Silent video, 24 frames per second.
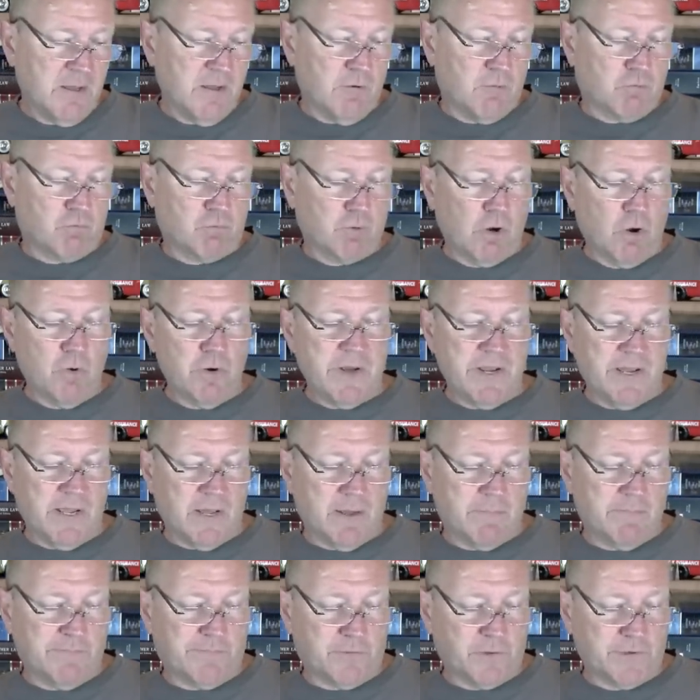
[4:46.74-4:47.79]

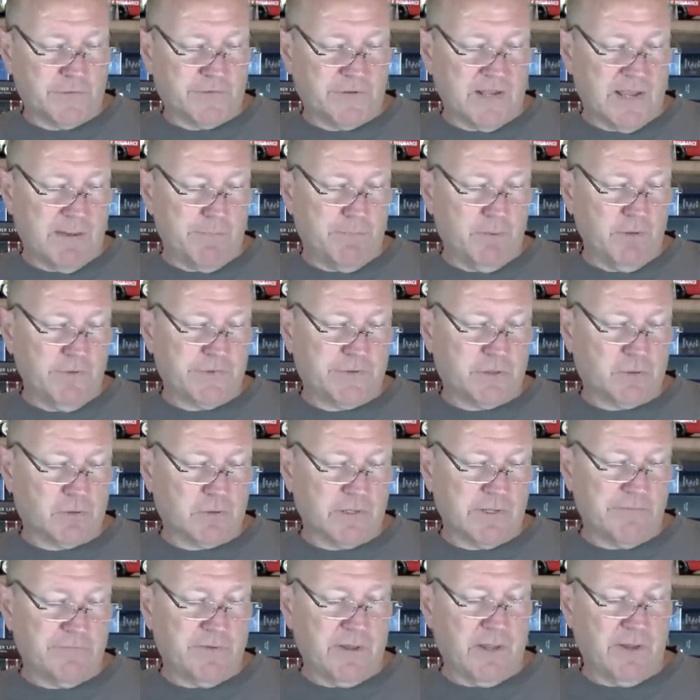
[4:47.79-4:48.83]
Rhodium, for example, is
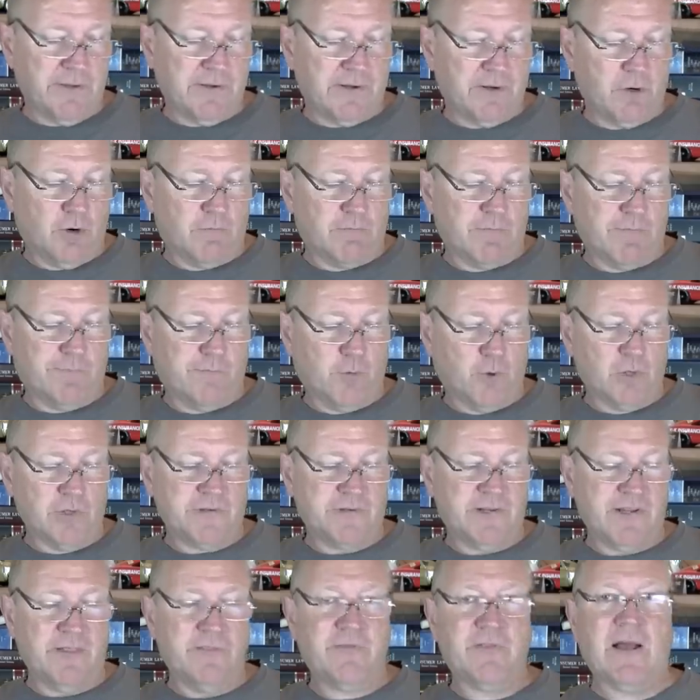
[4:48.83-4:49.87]
currently valued at over
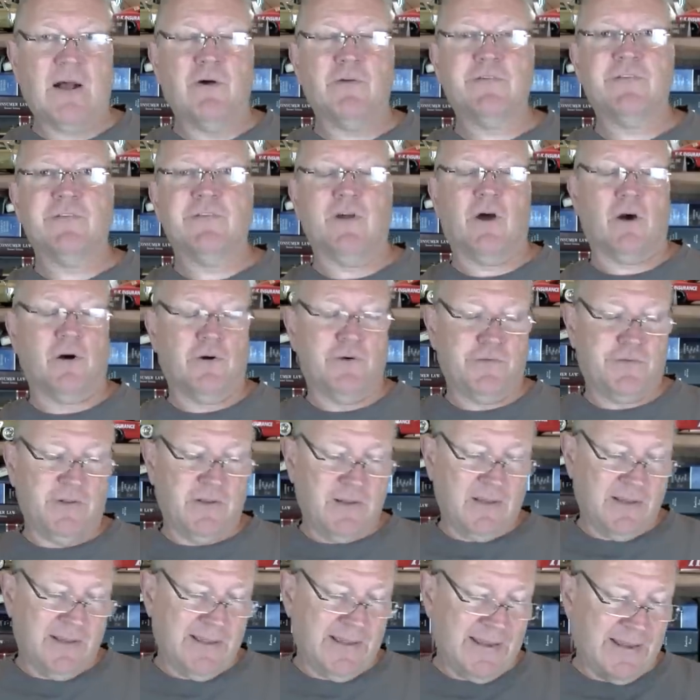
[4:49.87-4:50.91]
$14,000
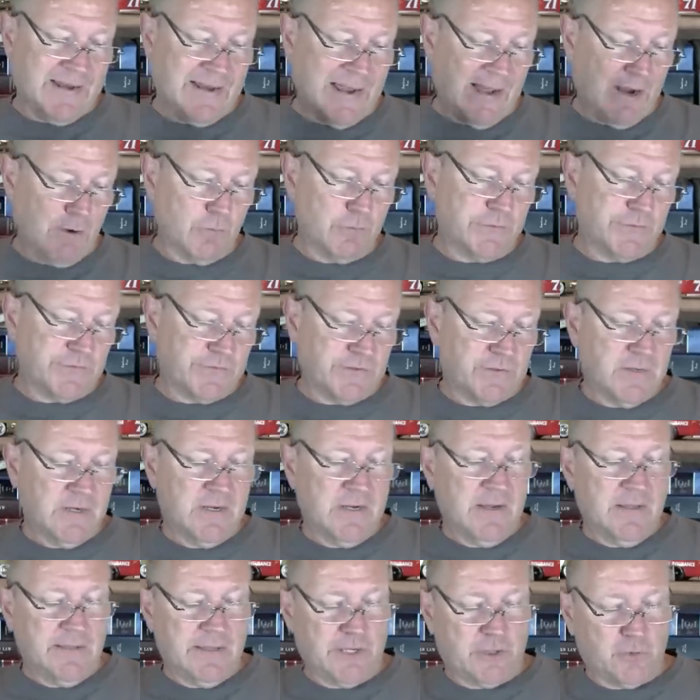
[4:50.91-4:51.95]
an ounce.
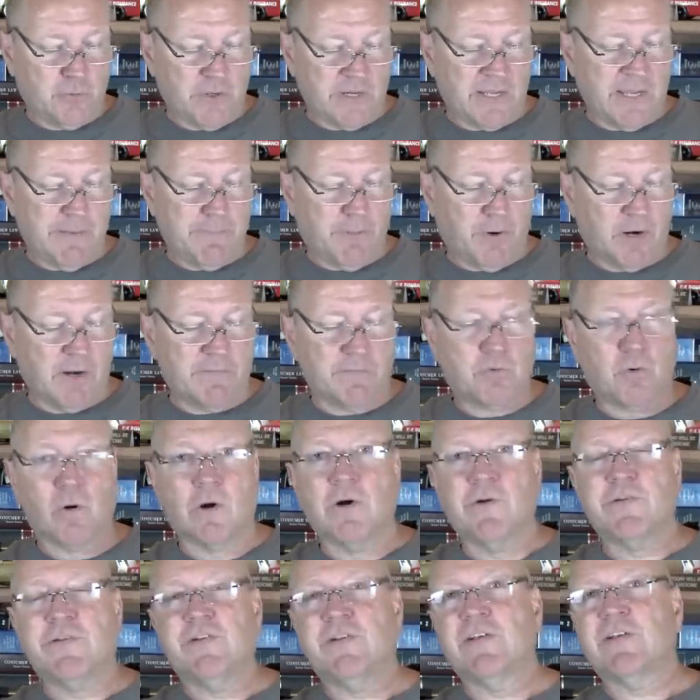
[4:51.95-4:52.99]
The tricky part, of
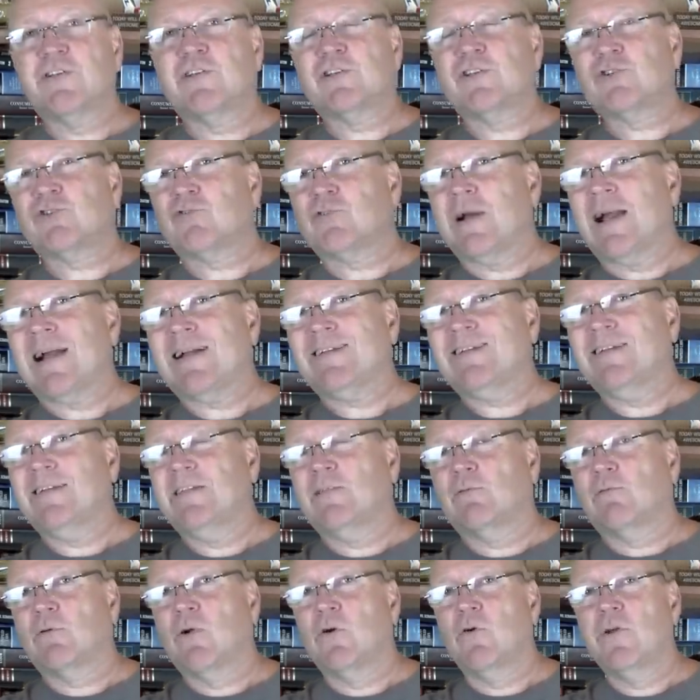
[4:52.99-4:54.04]
course, is extracting
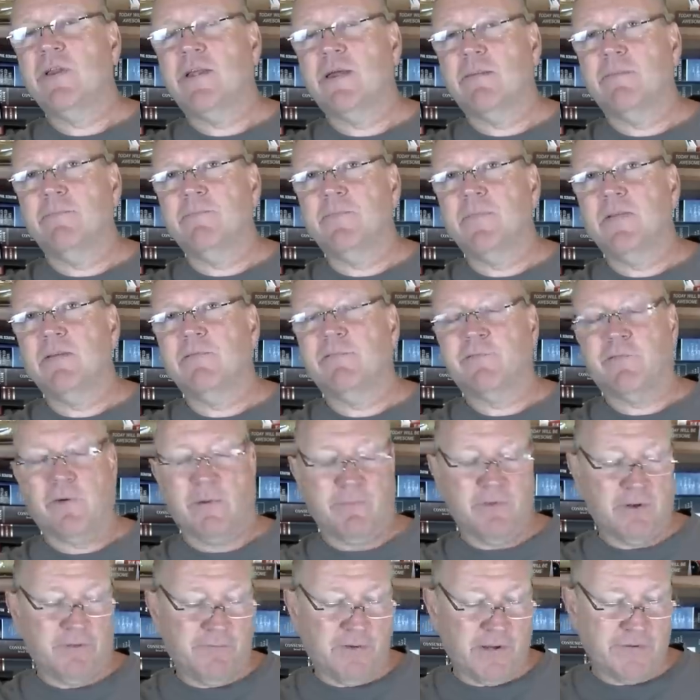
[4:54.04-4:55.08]
the rhodium
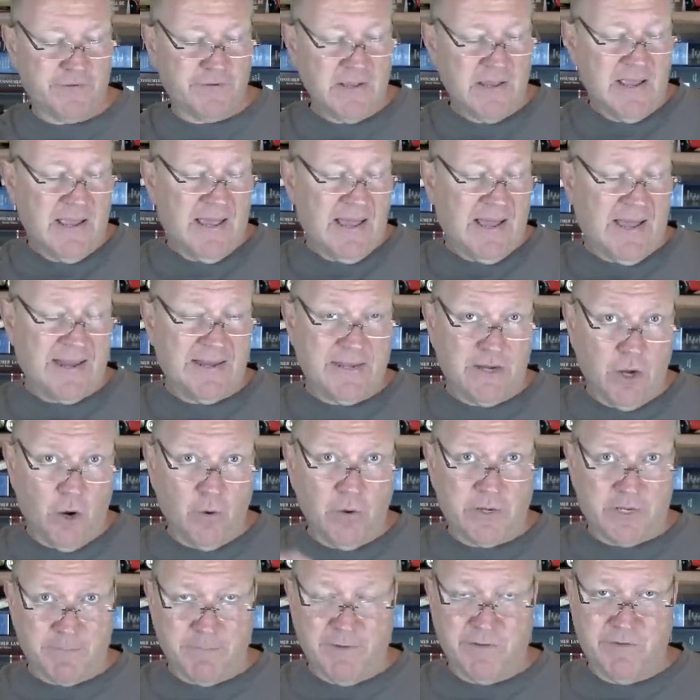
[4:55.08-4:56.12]
from the device. I
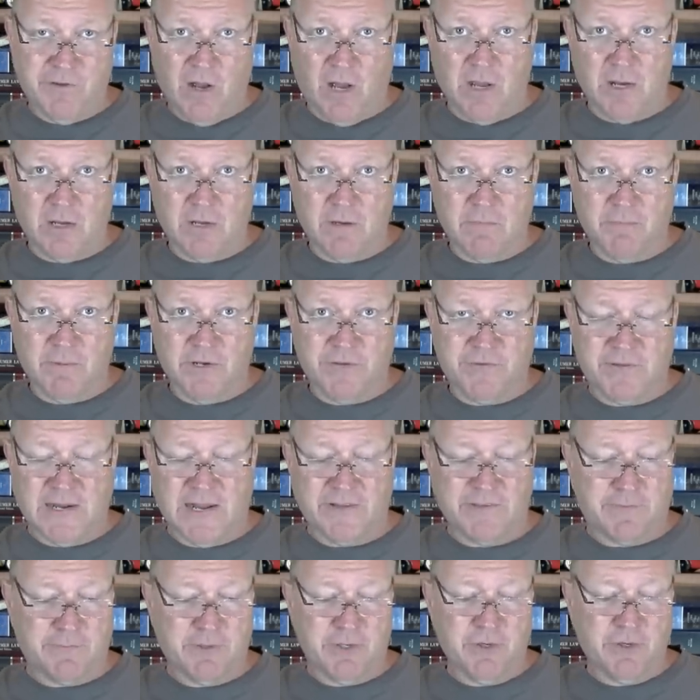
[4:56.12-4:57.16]
know it can be done, but it's
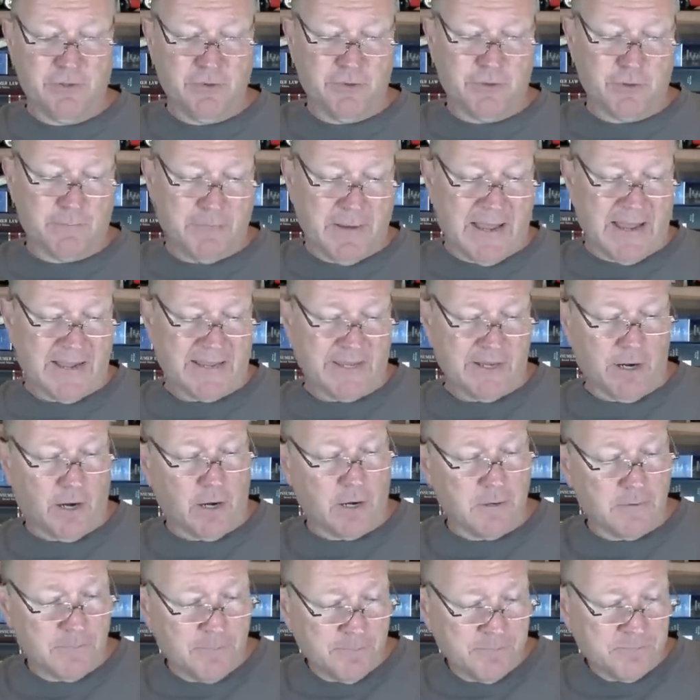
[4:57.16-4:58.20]
not something you can do in your
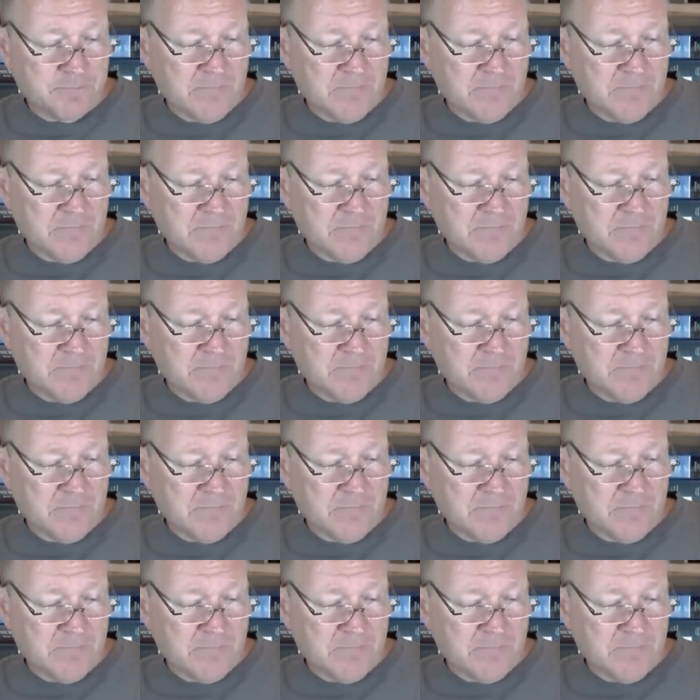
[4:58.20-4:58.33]
backyard.